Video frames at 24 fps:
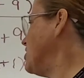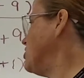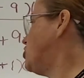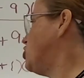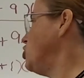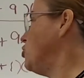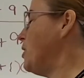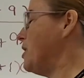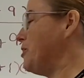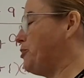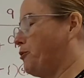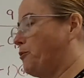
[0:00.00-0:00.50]
do
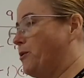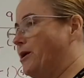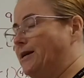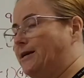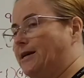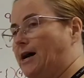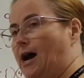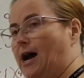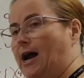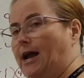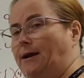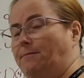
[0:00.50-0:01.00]
it 3
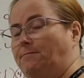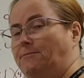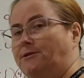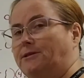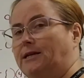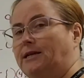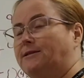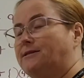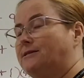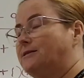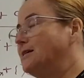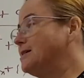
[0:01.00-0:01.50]
times.
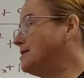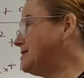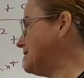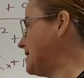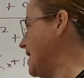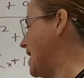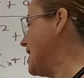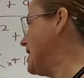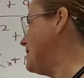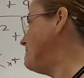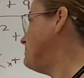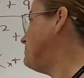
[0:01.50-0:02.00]
It's the
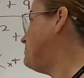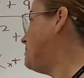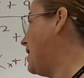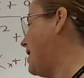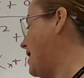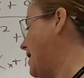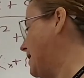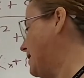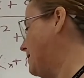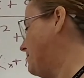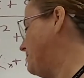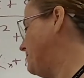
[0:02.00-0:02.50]
same
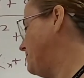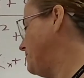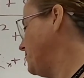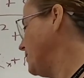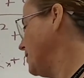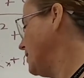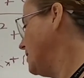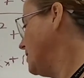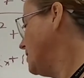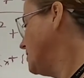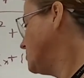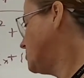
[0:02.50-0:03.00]
bottom.
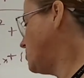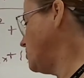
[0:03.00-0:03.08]
So